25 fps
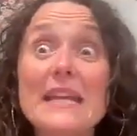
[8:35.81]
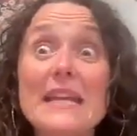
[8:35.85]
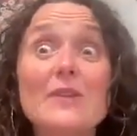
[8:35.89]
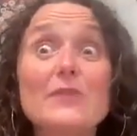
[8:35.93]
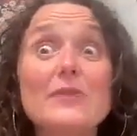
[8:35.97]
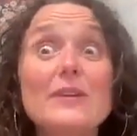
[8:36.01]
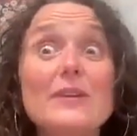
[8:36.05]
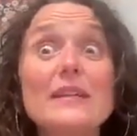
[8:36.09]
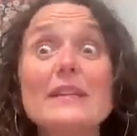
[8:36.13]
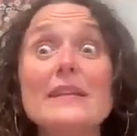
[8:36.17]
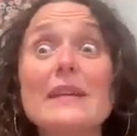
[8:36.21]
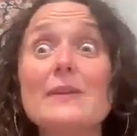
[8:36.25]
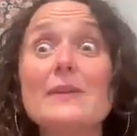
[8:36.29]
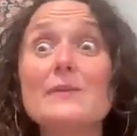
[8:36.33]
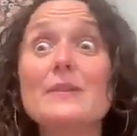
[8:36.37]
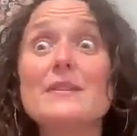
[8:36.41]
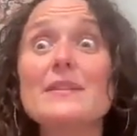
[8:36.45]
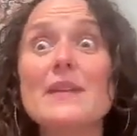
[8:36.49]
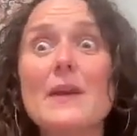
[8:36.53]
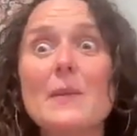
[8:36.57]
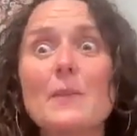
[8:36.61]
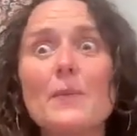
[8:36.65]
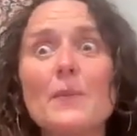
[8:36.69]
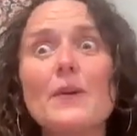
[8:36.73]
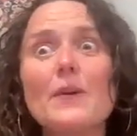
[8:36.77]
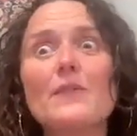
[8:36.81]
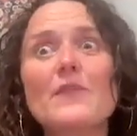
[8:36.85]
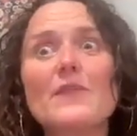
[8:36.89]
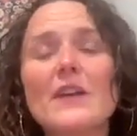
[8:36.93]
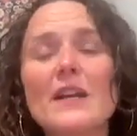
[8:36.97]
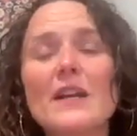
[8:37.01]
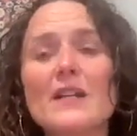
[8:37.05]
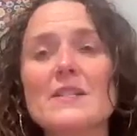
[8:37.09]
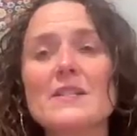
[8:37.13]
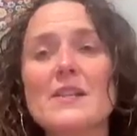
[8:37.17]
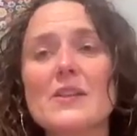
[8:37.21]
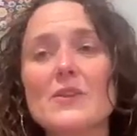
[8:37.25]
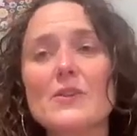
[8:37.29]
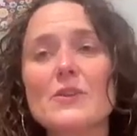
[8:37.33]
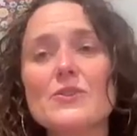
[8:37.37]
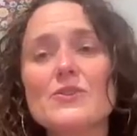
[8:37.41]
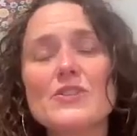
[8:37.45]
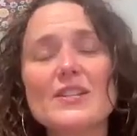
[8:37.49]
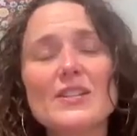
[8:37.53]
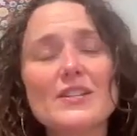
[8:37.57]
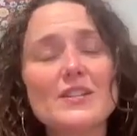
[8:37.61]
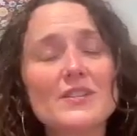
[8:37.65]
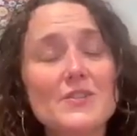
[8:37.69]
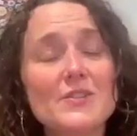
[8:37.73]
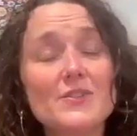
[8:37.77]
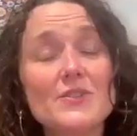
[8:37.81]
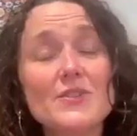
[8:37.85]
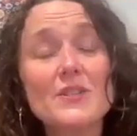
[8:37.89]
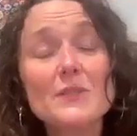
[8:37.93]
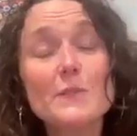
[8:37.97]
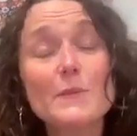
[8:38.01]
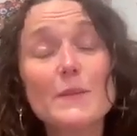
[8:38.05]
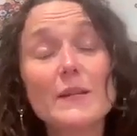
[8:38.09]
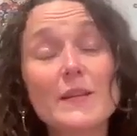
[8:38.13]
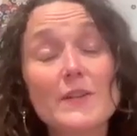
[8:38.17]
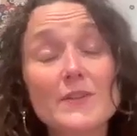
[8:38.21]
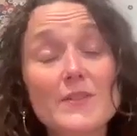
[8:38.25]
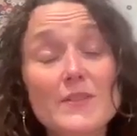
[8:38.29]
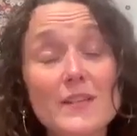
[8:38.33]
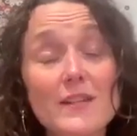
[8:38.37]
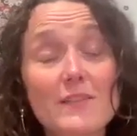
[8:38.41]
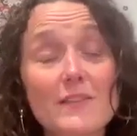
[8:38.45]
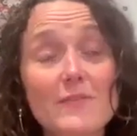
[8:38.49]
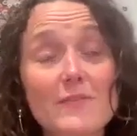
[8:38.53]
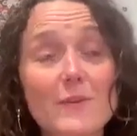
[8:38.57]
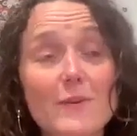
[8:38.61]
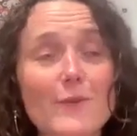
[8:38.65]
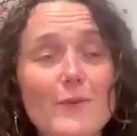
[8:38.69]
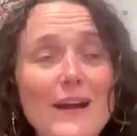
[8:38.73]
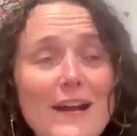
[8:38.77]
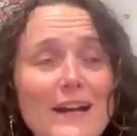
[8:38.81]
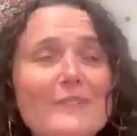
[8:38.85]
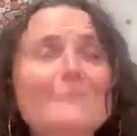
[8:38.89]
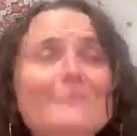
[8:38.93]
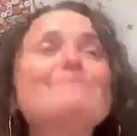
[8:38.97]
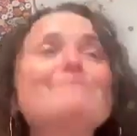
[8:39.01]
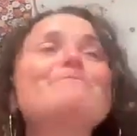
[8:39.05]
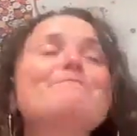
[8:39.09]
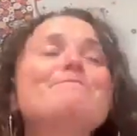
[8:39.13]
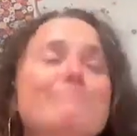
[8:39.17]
and Greenlight was that perfect solution. So she's been using it for a while.